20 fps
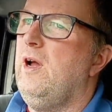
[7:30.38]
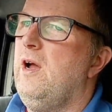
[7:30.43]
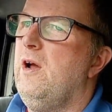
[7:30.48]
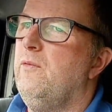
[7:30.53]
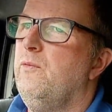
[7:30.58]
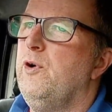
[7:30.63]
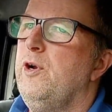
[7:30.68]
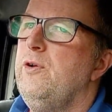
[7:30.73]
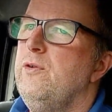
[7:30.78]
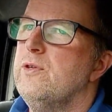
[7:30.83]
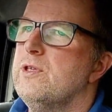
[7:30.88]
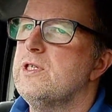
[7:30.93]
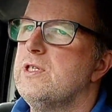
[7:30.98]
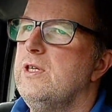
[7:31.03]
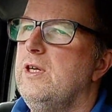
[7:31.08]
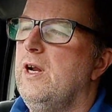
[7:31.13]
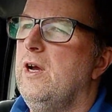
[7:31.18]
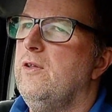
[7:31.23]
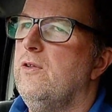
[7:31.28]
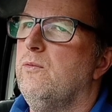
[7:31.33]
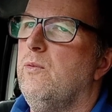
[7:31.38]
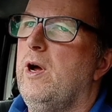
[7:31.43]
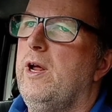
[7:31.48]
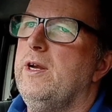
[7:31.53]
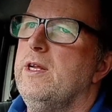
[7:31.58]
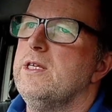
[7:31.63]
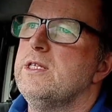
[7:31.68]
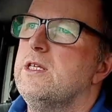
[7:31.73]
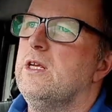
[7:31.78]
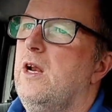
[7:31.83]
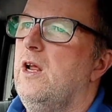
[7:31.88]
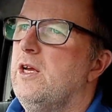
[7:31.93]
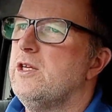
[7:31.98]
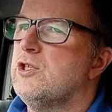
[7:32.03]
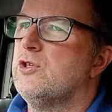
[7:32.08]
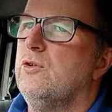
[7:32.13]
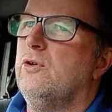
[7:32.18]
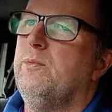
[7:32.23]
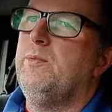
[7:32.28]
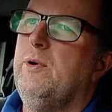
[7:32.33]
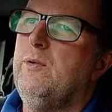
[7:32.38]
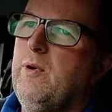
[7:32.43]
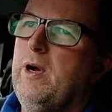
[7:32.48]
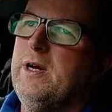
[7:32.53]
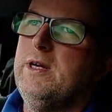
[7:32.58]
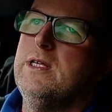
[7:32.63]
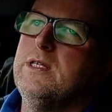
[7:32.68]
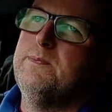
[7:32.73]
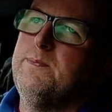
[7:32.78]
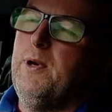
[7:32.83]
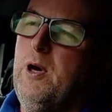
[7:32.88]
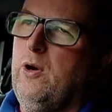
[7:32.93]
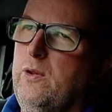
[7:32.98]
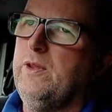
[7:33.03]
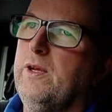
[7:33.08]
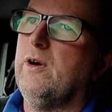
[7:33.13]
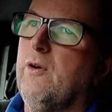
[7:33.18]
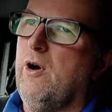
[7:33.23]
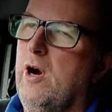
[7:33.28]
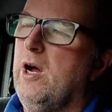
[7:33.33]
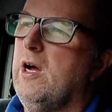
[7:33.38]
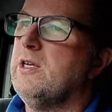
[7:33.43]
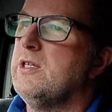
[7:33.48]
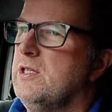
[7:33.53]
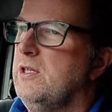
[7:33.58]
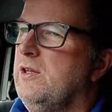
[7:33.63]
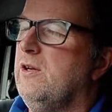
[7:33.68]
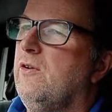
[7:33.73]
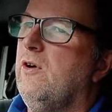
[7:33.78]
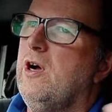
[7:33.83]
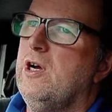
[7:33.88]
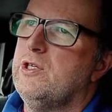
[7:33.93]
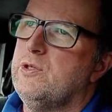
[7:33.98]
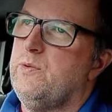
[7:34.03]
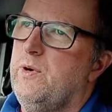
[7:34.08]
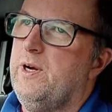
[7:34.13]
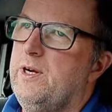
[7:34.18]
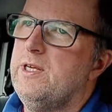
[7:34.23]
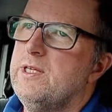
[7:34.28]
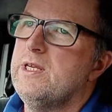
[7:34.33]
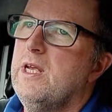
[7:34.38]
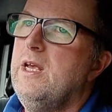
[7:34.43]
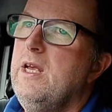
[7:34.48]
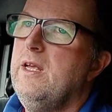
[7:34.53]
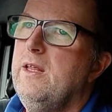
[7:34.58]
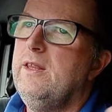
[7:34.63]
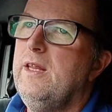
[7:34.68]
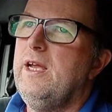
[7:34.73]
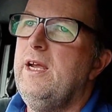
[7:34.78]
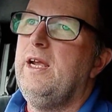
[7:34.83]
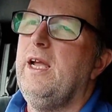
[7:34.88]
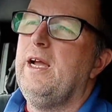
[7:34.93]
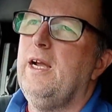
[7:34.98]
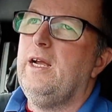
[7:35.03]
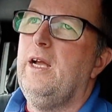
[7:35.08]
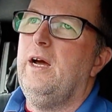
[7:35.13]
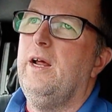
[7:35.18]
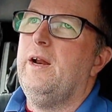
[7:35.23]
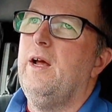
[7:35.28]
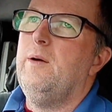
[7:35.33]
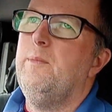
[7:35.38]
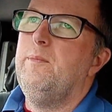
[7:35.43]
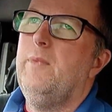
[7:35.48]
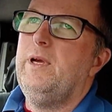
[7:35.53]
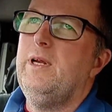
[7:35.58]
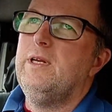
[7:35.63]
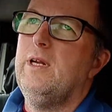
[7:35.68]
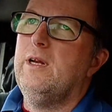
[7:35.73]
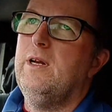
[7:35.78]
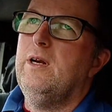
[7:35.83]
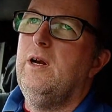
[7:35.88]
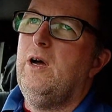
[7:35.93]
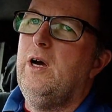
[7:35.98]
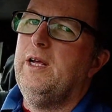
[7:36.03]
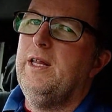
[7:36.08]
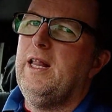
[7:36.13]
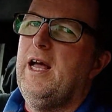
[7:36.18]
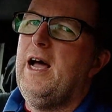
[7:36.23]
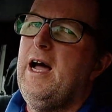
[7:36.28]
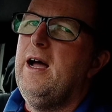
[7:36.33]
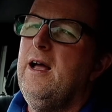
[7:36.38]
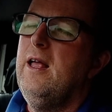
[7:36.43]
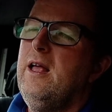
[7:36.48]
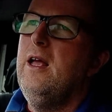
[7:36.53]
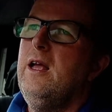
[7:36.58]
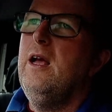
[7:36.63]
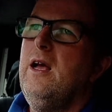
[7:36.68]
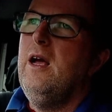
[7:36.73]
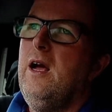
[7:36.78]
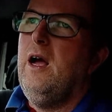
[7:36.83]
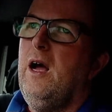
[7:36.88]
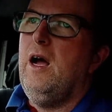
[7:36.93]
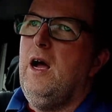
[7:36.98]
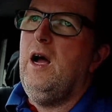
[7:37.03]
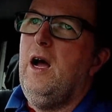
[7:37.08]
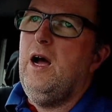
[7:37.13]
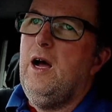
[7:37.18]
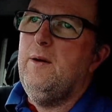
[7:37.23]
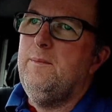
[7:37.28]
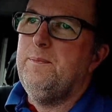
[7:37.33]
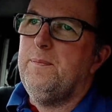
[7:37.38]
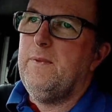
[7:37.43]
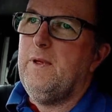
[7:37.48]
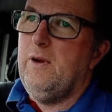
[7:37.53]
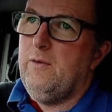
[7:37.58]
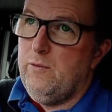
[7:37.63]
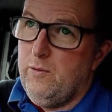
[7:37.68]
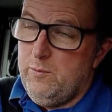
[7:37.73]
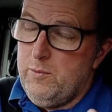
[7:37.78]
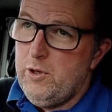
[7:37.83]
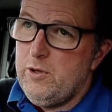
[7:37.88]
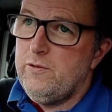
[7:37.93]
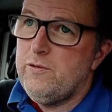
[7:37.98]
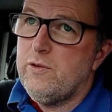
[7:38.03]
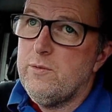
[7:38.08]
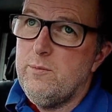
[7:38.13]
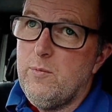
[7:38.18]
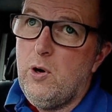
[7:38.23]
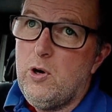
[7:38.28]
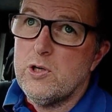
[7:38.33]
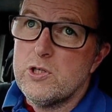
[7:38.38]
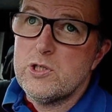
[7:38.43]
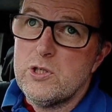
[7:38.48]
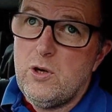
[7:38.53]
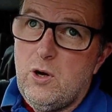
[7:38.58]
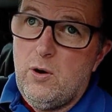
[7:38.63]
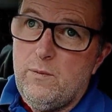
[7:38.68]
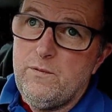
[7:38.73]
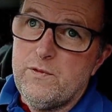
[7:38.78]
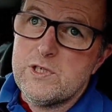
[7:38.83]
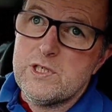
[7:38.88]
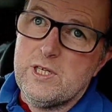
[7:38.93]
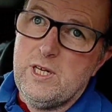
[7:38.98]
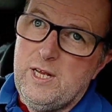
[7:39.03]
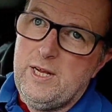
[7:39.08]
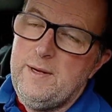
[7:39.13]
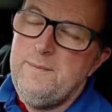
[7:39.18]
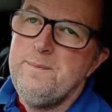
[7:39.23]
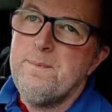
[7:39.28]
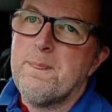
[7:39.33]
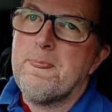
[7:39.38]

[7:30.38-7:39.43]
roots, you know, the runners, so like strawberry runners, but on the grass, so the grass runners, they get cut up. It doesn't like that. It removes the moss, obviously,